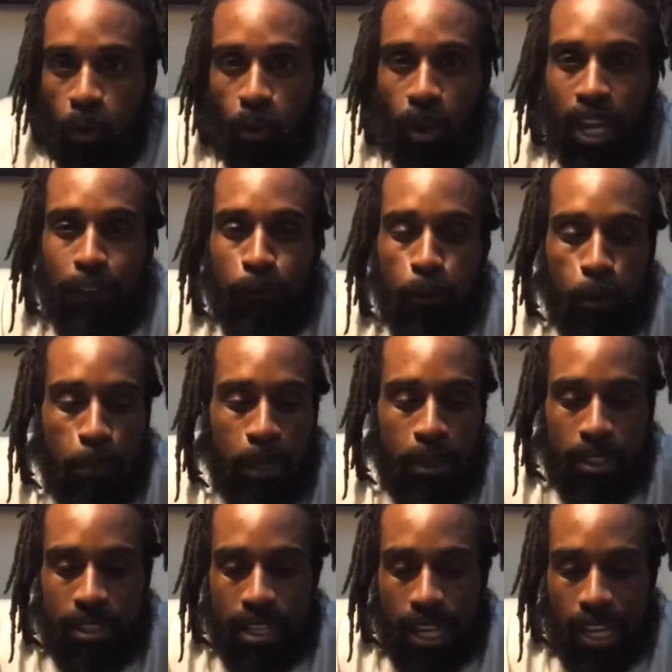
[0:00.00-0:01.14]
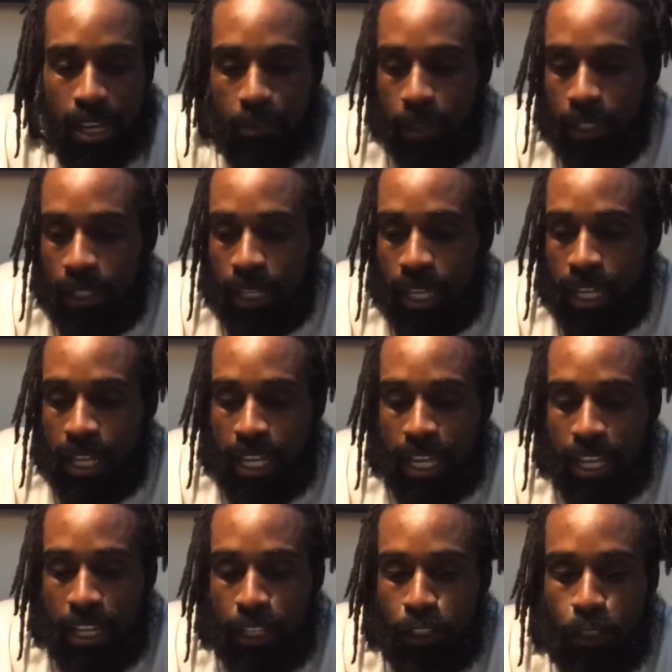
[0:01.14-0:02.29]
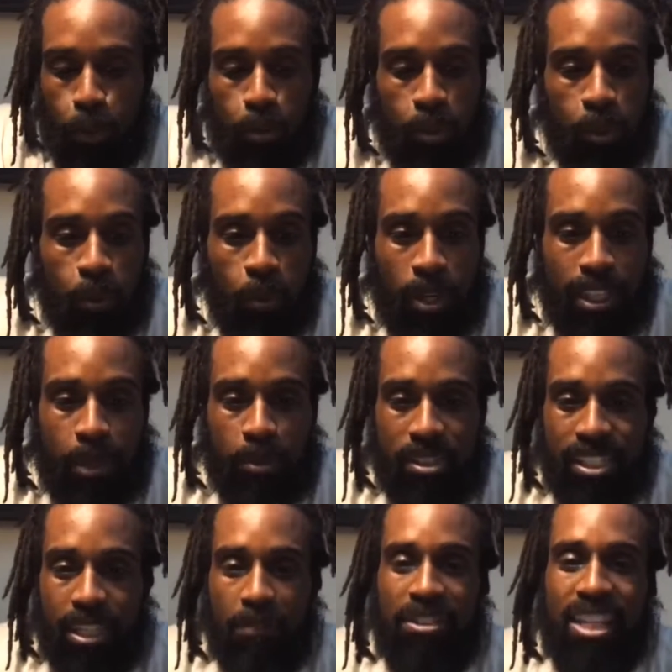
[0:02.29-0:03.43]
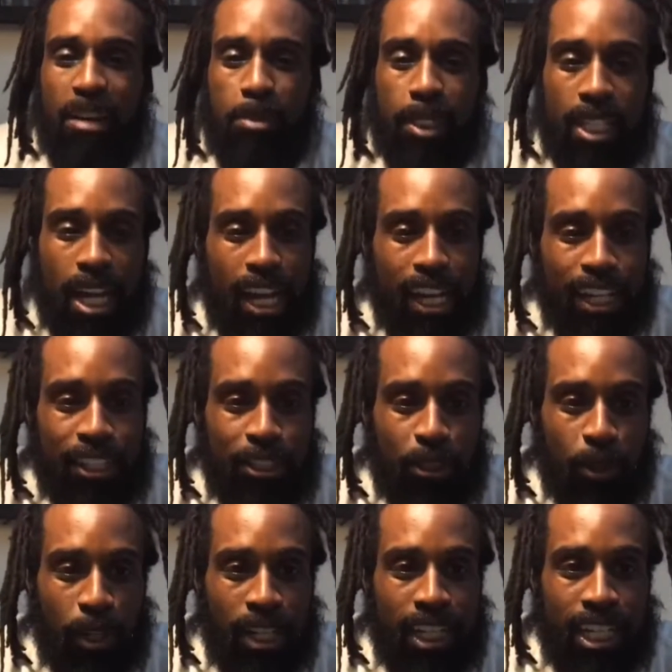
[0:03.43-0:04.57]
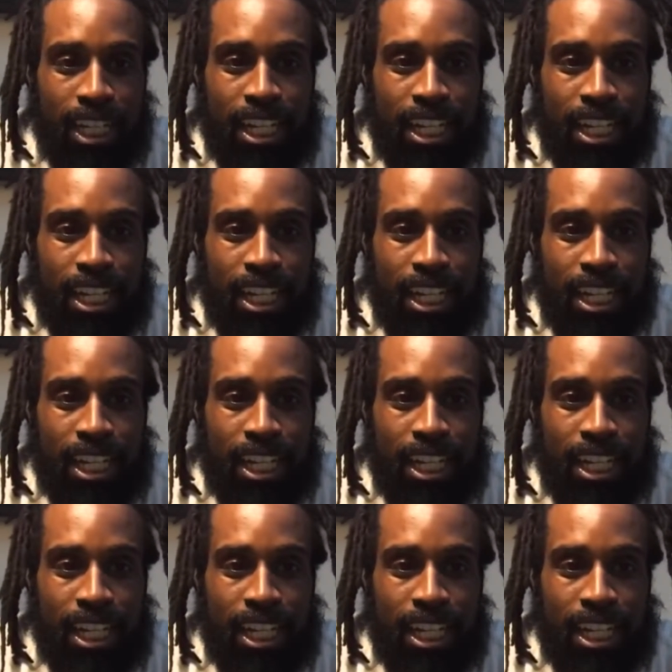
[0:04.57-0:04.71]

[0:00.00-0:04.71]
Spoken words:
ran for a period of time, and due to whether it was self-sabotage or